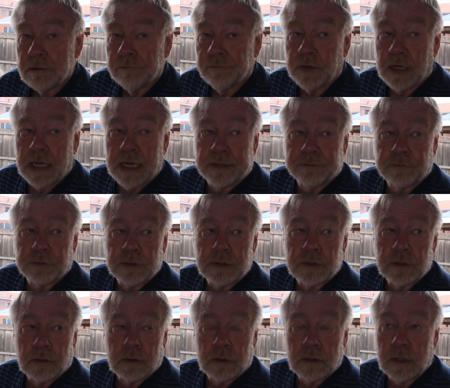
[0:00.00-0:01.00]
for a hundred
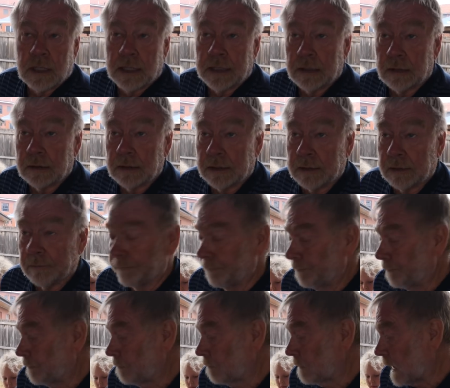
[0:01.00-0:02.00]
dollar uh,
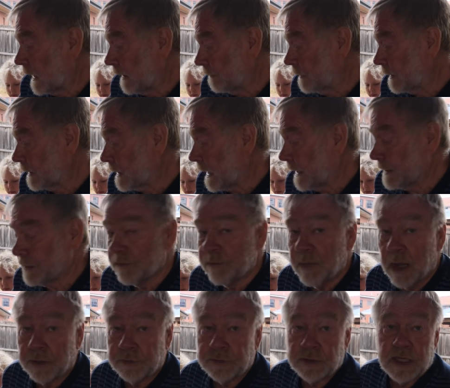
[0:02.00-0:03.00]
um, hundred k's of
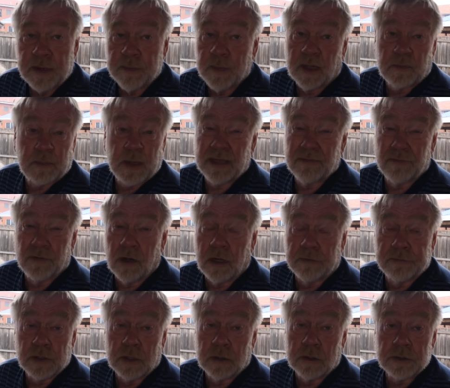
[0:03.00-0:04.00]
motoring, you might pay
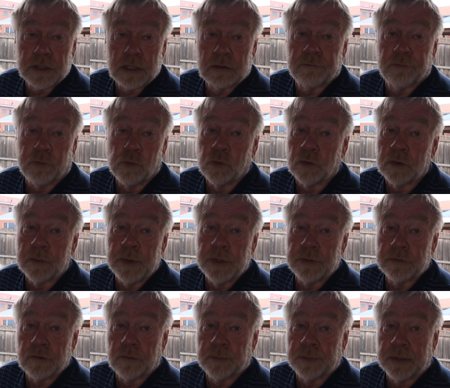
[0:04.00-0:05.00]
five dollars at full
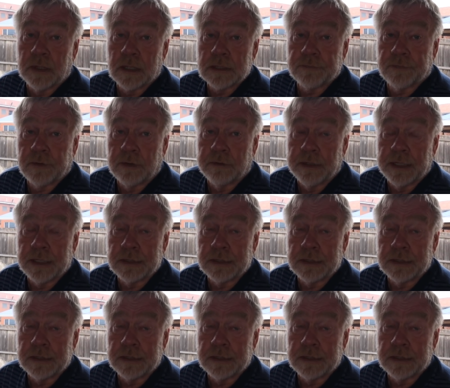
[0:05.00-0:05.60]
commercial price for your